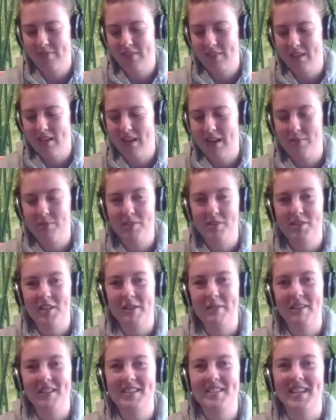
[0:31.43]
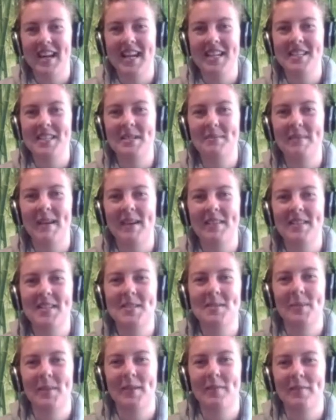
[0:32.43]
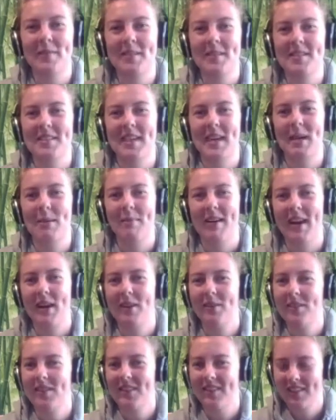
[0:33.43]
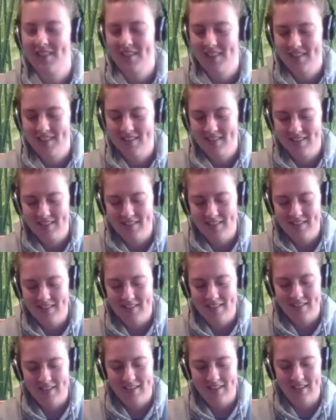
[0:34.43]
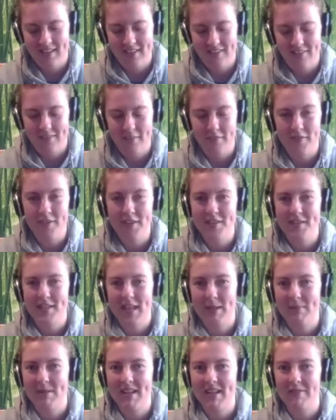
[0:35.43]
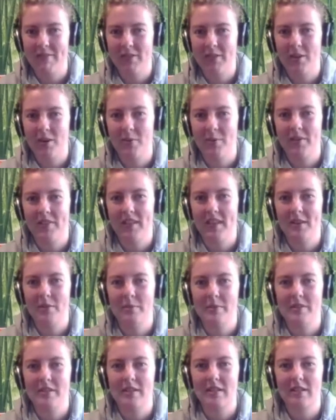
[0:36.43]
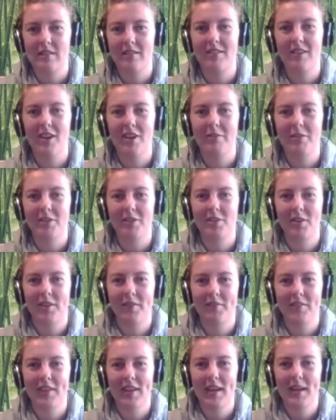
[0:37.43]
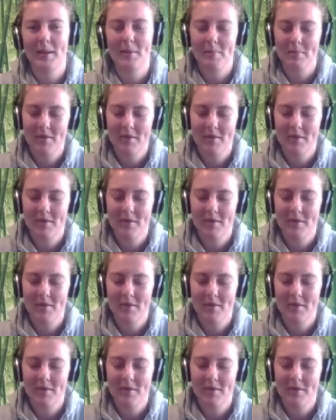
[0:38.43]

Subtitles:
I was so excited about this when it first came out, and the first game I ever got with it was a Lara Croft game.